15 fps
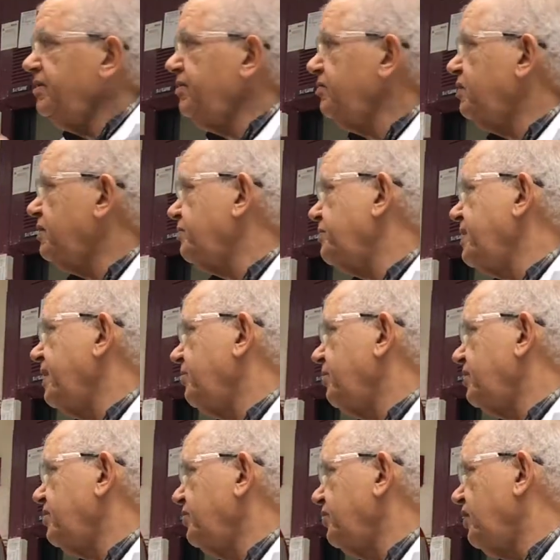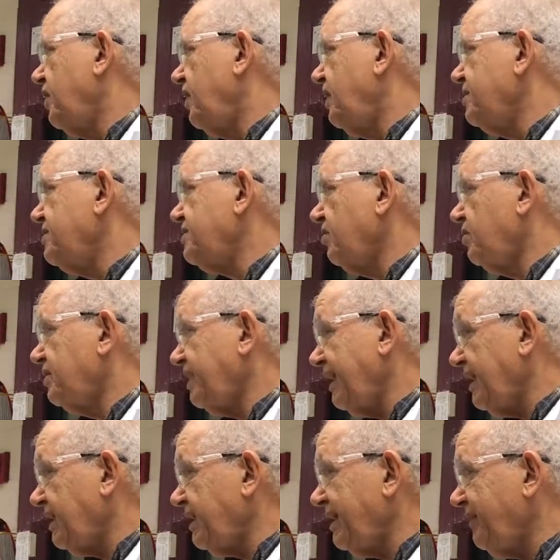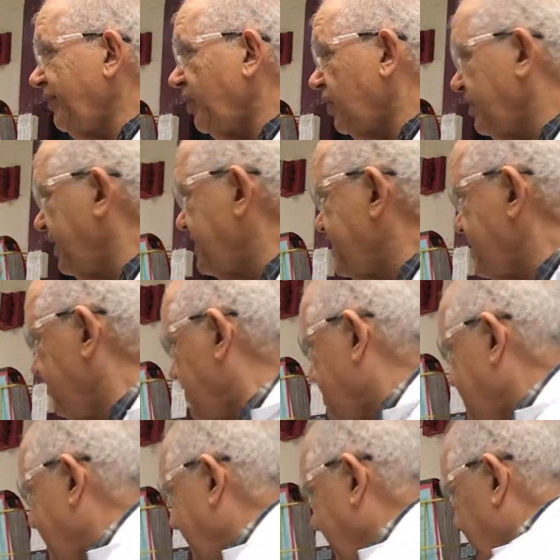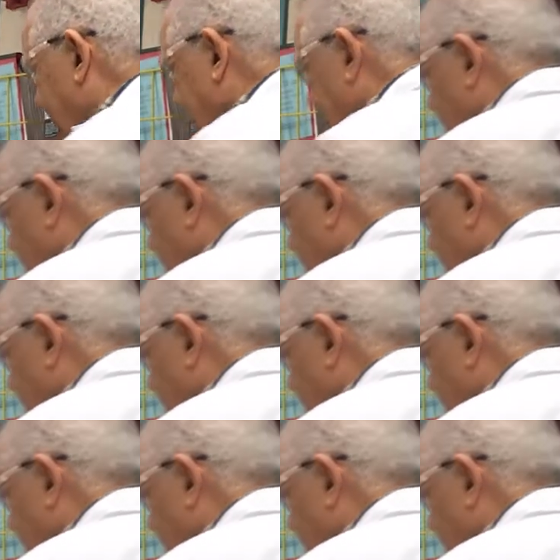you won't be able to, so take 4 decimals. There the